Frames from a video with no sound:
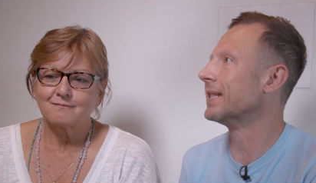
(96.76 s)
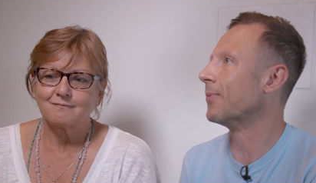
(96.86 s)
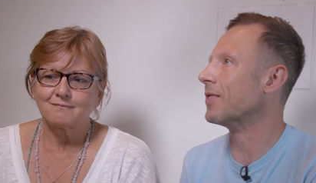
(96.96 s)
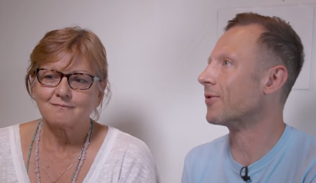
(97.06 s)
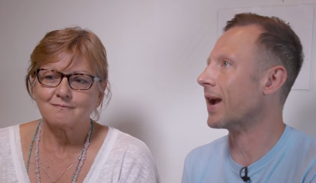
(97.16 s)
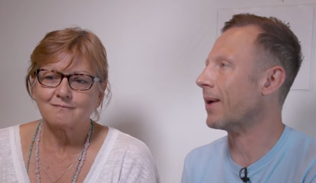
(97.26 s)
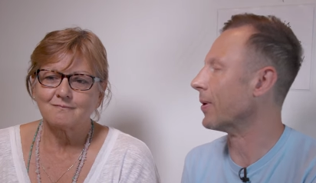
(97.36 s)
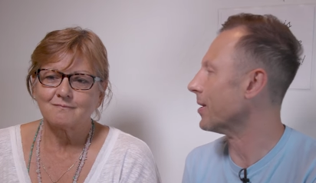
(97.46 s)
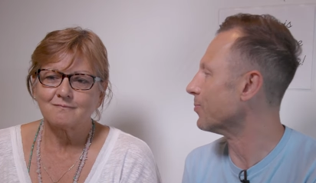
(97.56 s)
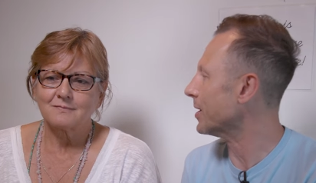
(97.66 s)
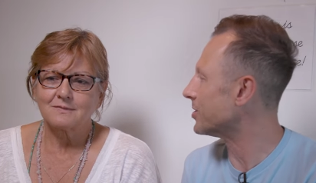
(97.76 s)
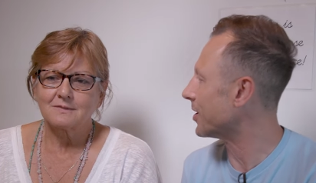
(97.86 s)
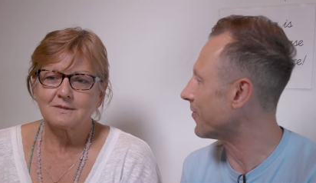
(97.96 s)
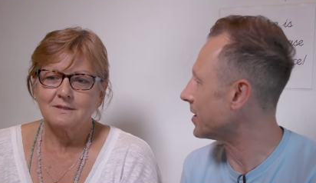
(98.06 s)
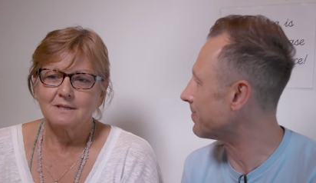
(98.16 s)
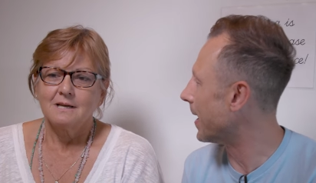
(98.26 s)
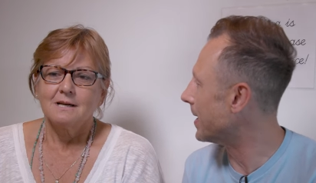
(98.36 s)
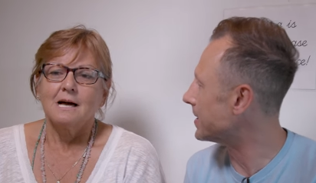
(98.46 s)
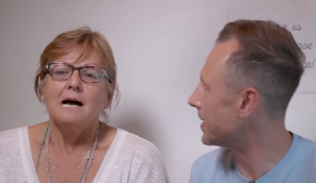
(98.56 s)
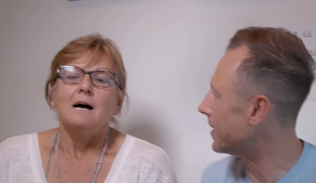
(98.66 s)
Speaker 1: thing that went through your head when you, when you took your first bite into